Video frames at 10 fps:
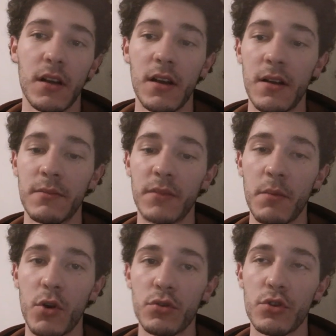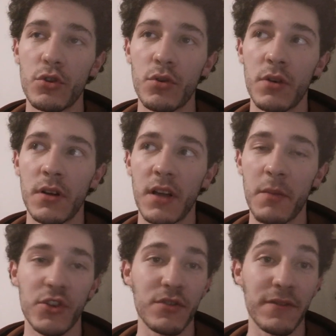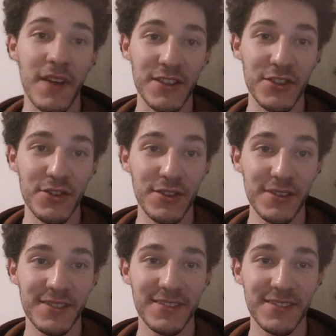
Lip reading: I'm also an amateur fencer,